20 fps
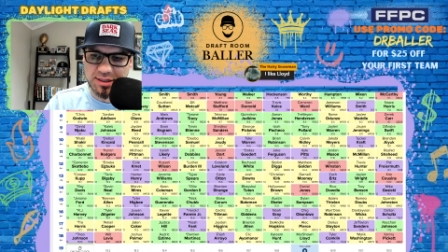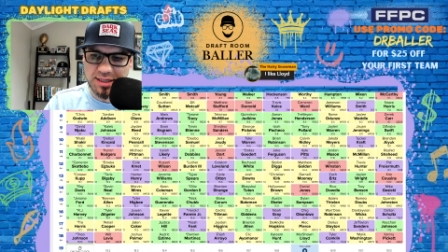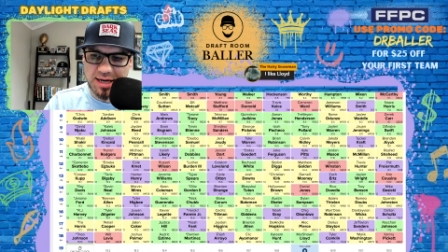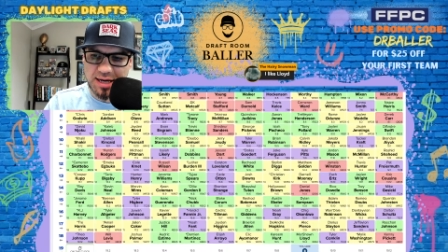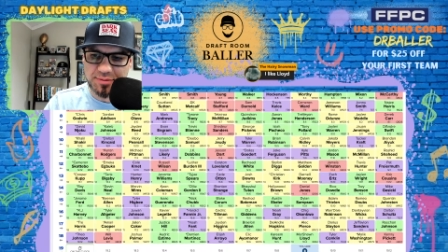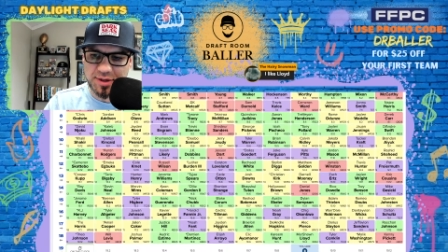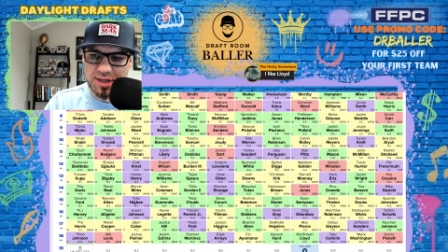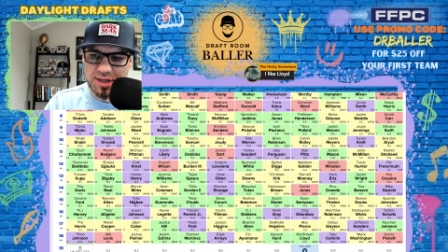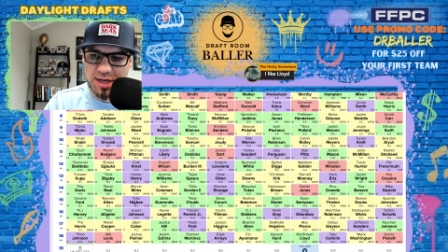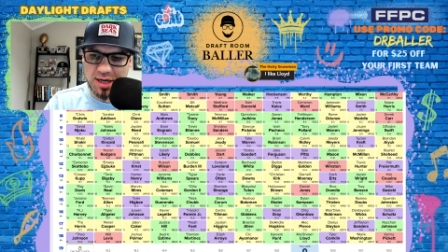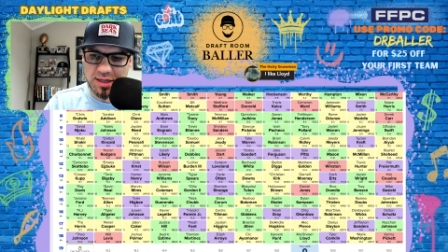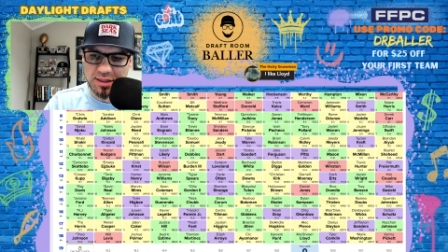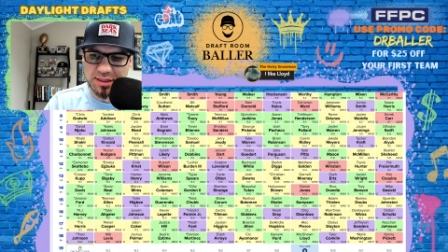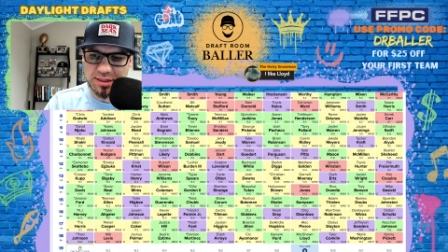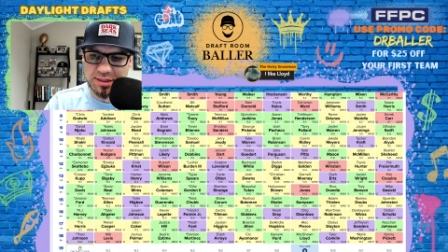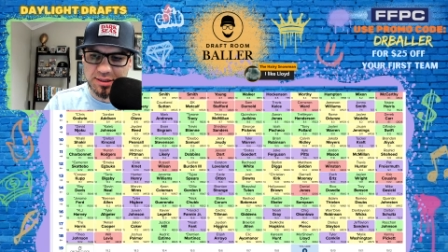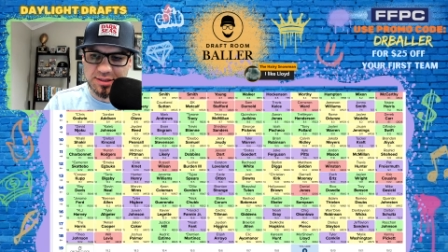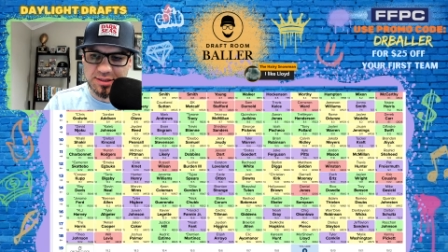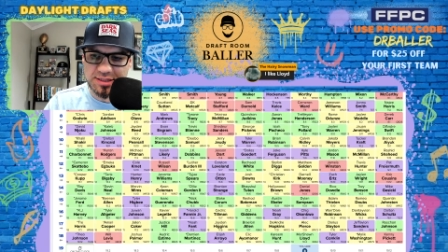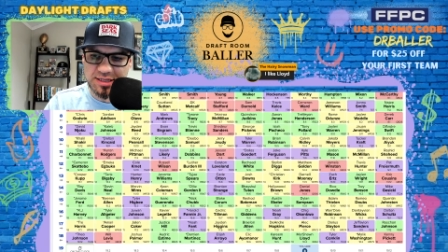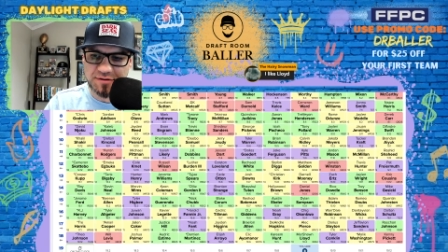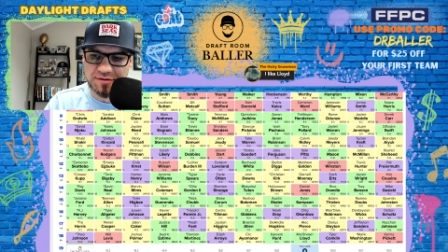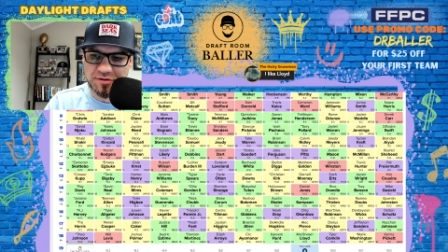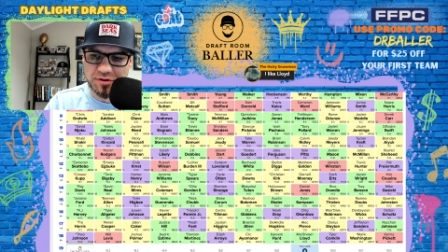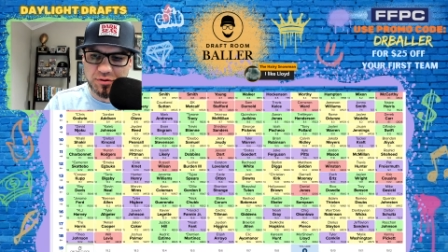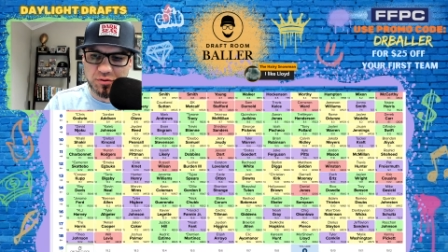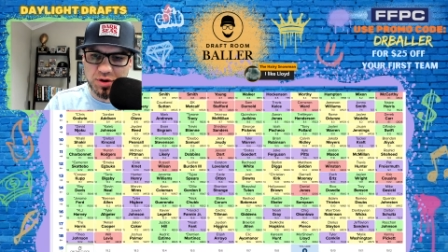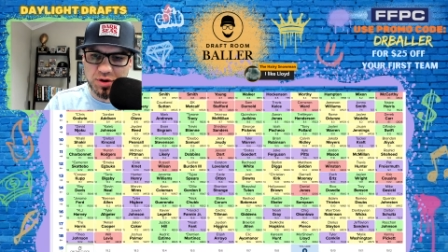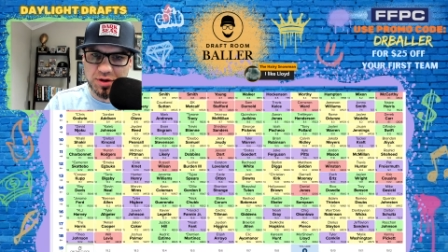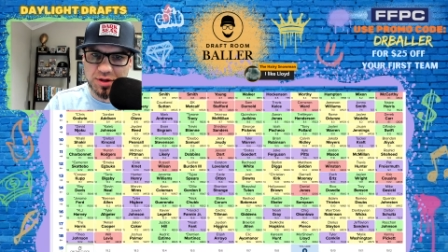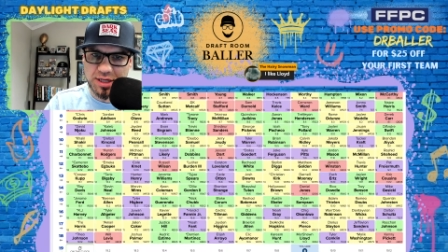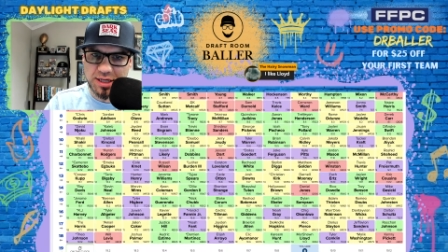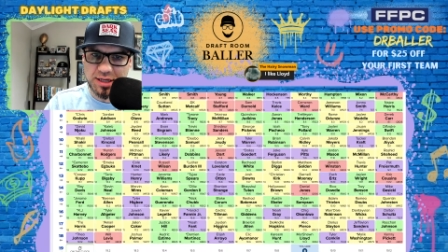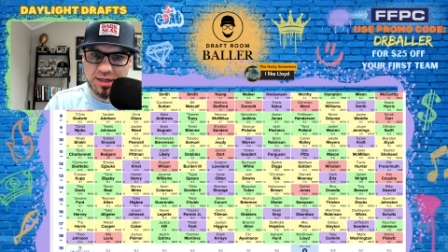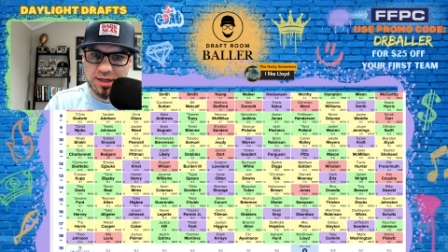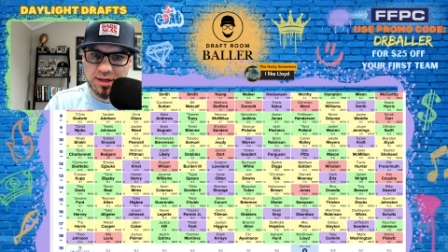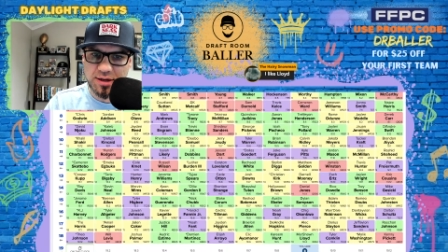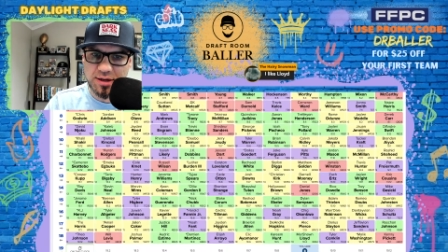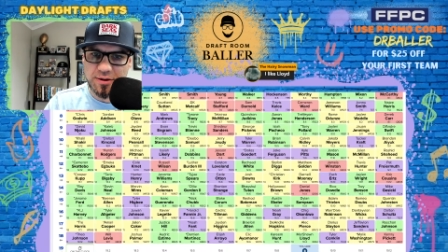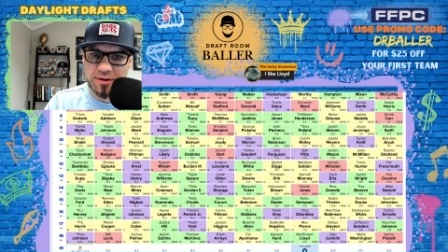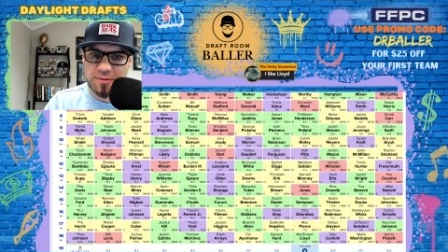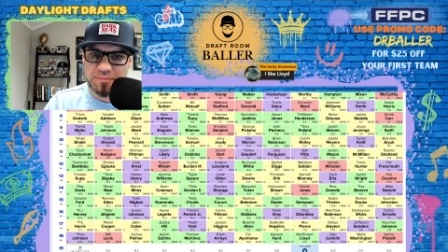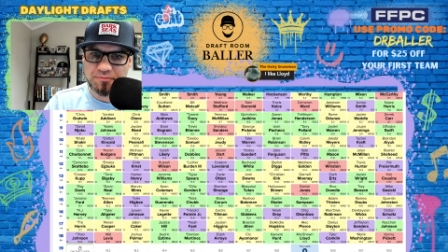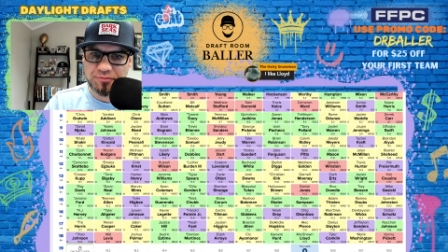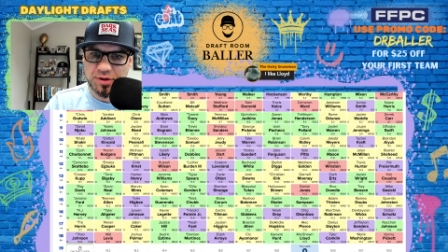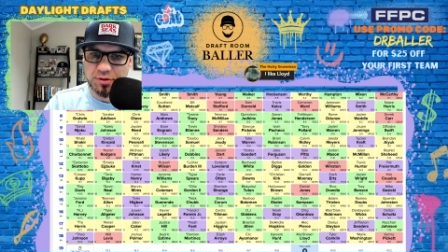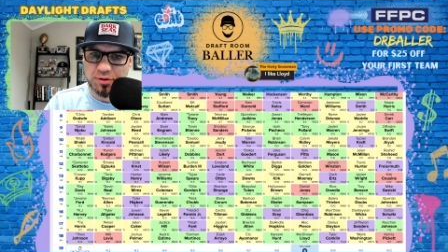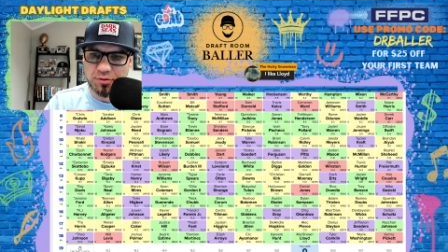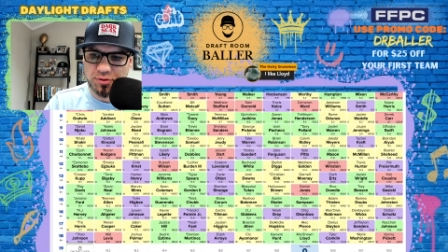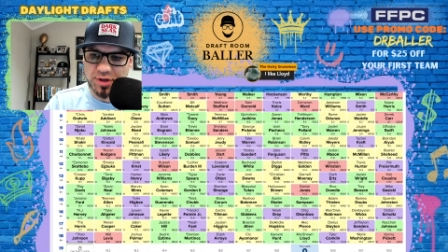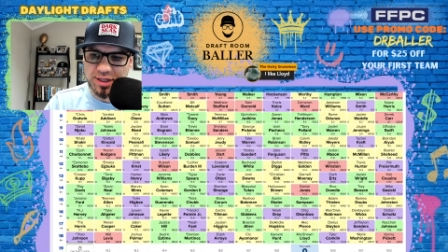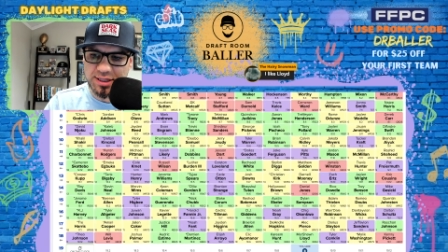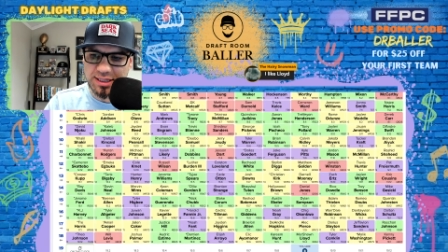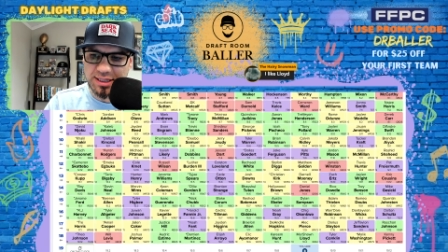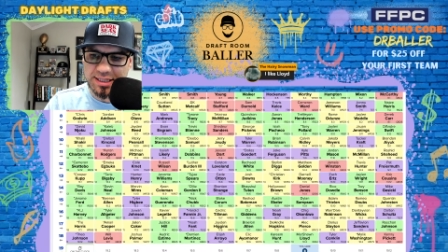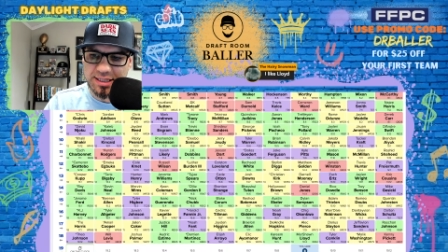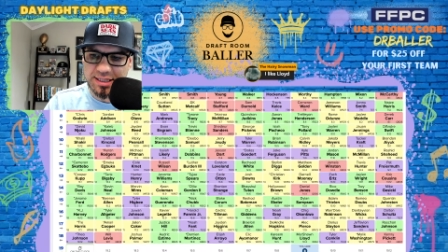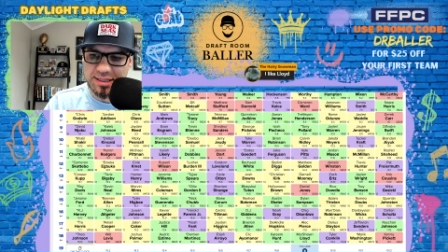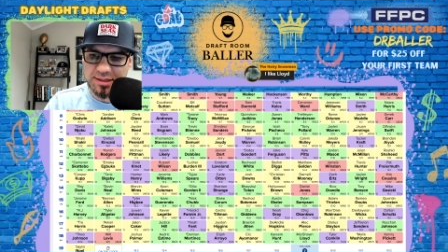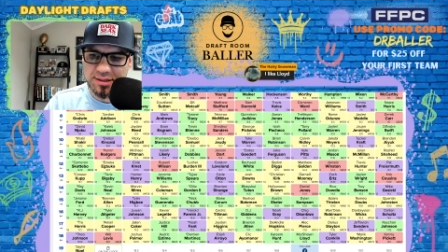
Ladd McConkey, Xavier Worthy, Ridley,